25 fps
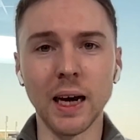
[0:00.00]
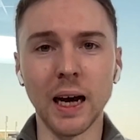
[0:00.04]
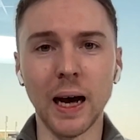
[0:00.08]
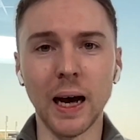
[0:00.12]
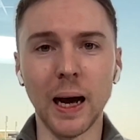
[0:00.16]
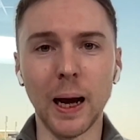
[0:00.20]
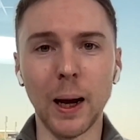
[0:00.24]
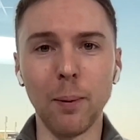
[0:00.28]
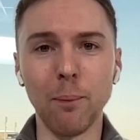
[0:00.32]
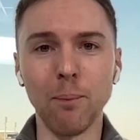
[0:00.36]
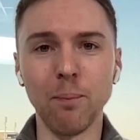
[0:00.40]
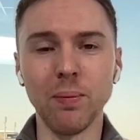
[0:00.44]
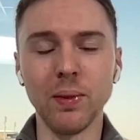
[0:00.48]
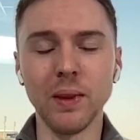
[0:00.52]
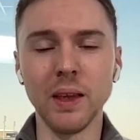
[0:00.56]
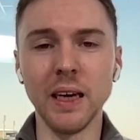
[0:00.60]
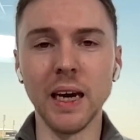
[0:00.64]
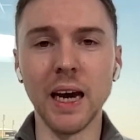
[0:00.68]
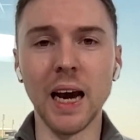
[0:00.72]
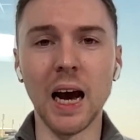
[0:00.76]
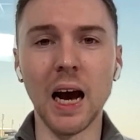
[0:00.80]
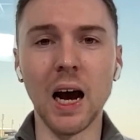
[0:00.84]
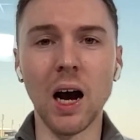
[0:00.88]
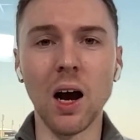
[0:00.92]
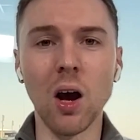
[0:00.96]

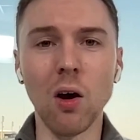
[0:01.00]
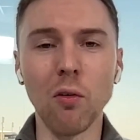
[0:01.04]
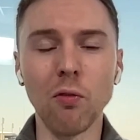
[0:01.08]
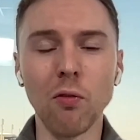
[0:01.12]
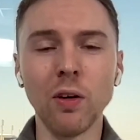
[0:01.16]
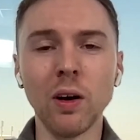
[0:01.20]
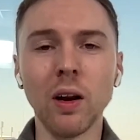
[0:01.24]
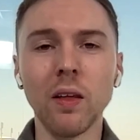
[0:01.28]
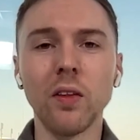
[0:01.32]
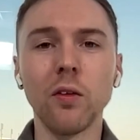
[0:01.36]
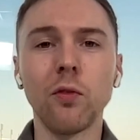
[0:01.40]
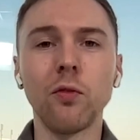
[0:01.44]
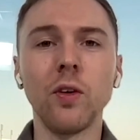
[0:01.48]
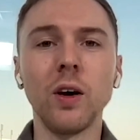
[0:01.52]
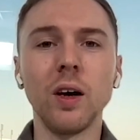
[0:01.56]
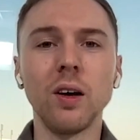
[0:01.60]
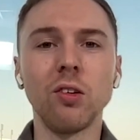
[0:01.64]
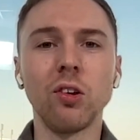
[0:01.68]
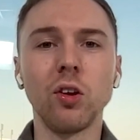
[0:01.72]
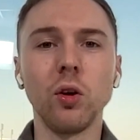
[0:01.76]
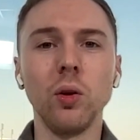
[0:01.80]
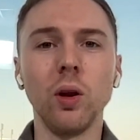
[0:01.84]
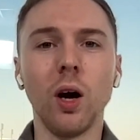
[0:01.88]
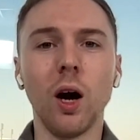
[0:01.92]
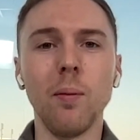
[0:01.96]
I feel like the
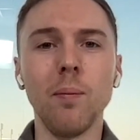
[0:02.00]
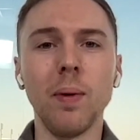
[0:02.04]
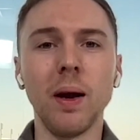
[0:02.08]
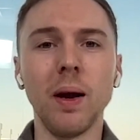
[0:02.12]
first two that I